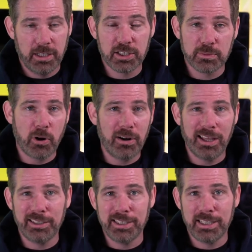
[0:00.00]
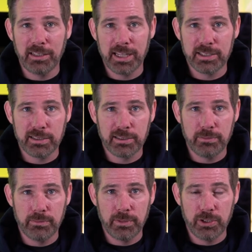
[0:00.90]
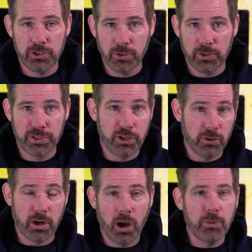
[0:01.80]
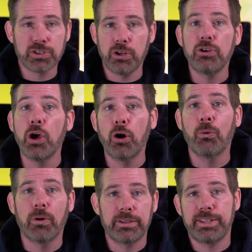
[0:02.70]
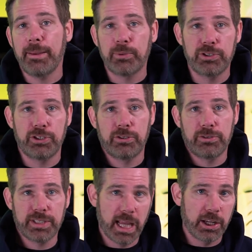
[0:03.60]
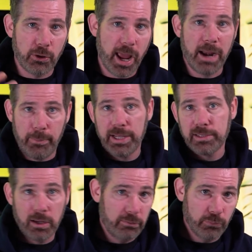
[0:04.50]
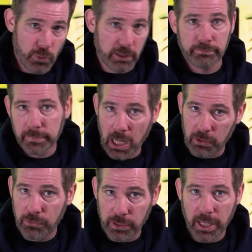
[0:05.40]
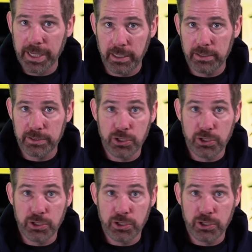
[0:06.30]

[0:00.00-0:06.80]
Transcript: Its smart LED light system ensures that you're always going to know what temperature setting you're at based on what color the light is.